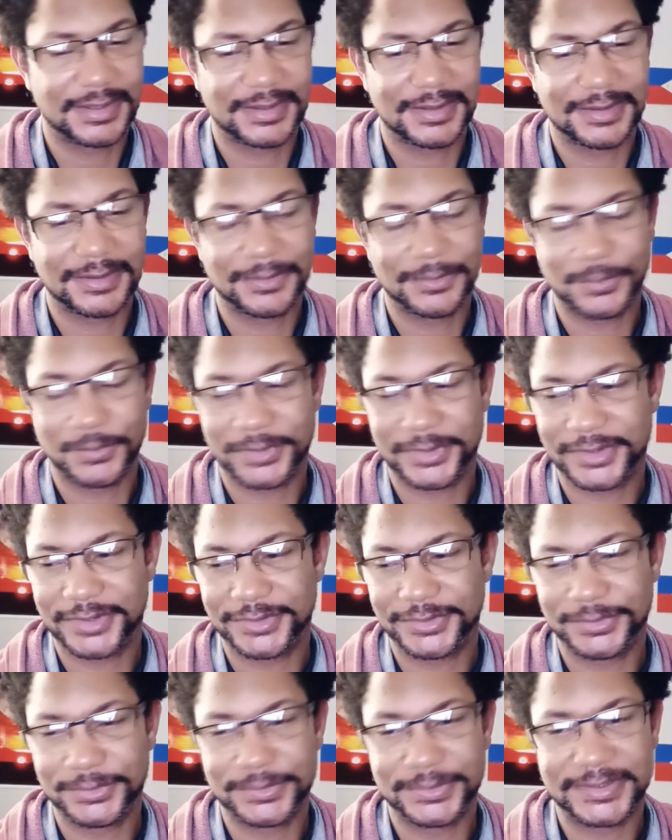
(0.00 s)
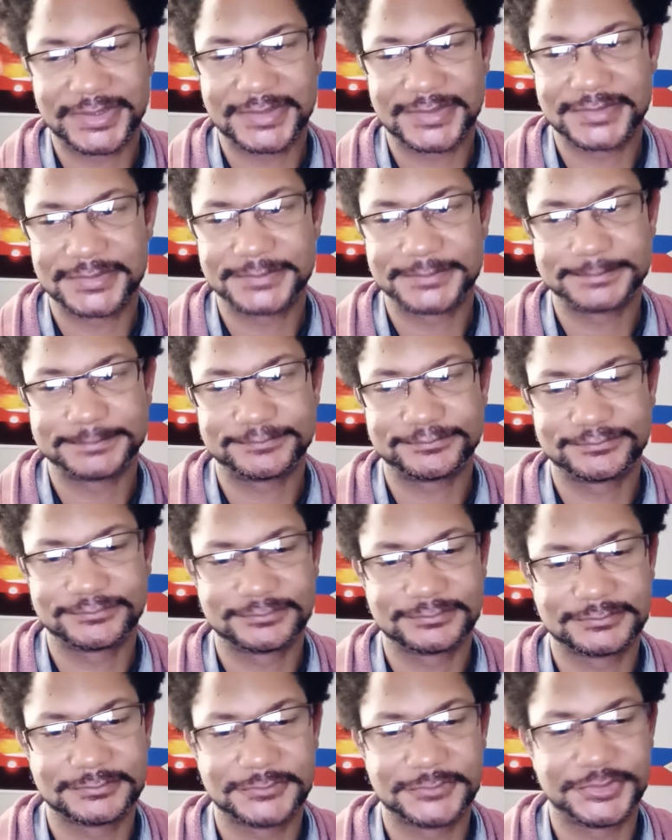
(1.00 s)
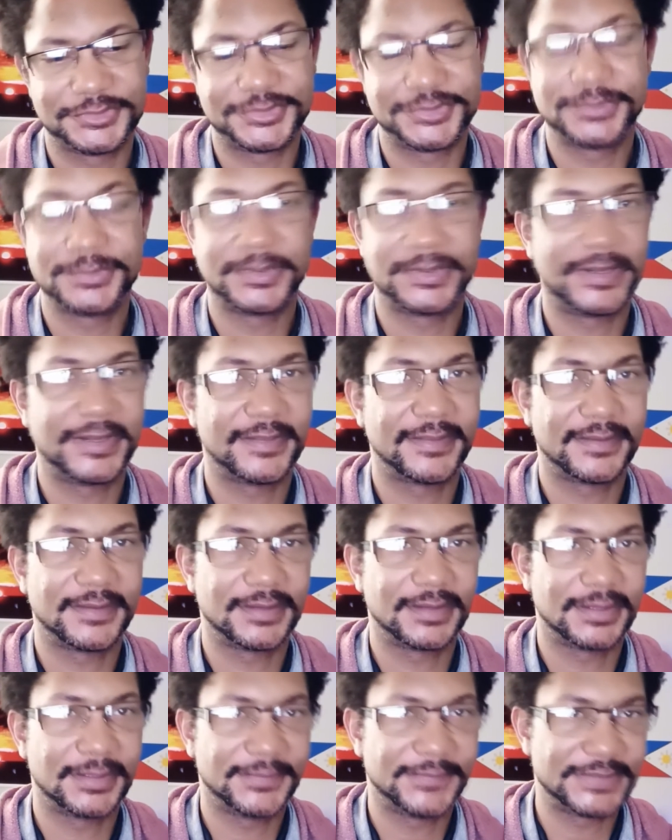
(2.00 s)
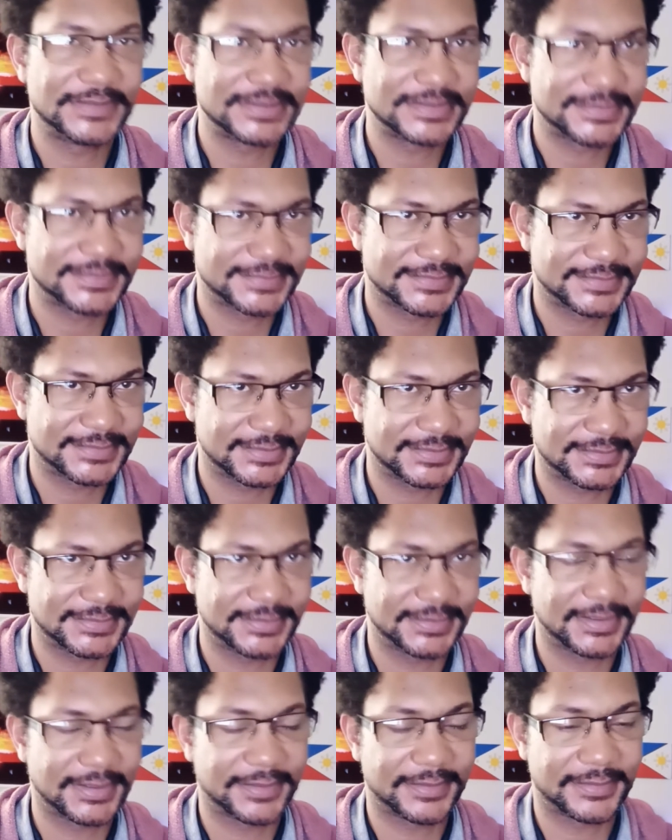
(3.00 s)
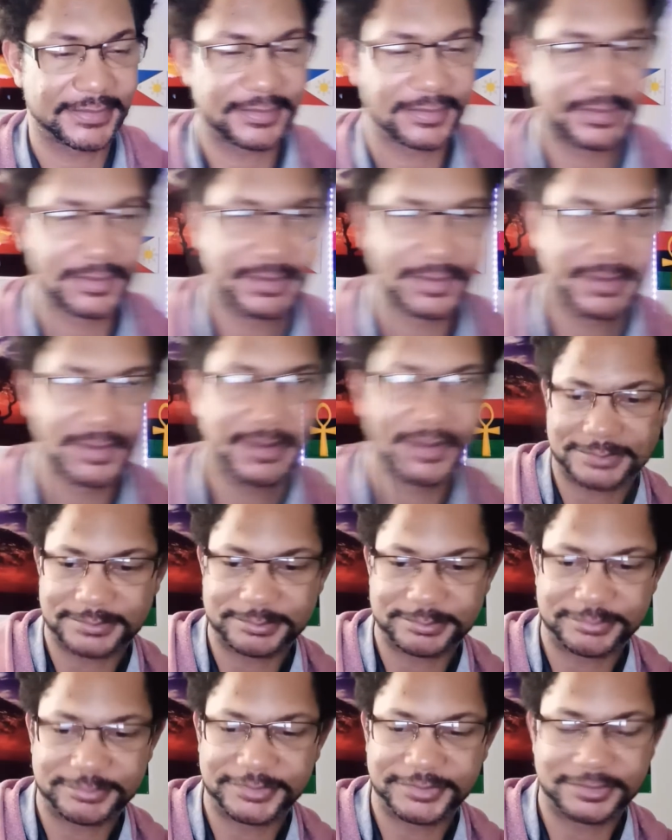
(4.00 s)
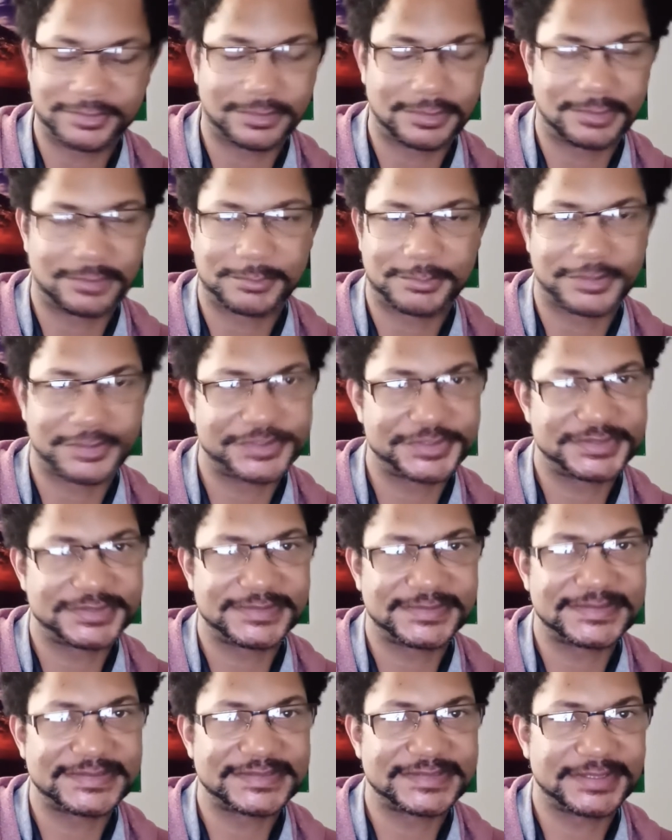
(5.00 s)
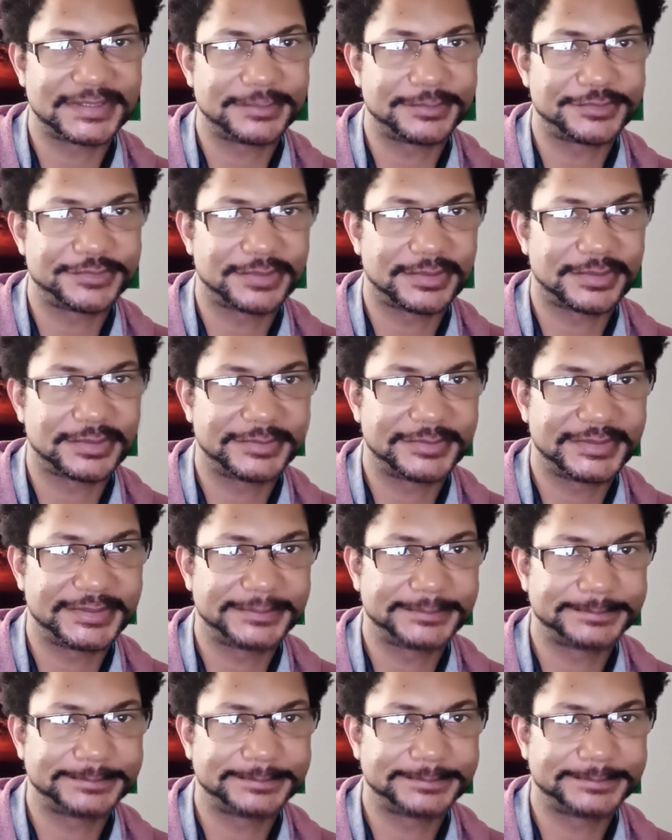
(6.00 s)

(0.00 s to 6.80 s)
where you can do anything if you just stick together and you all march to the same drumbeat.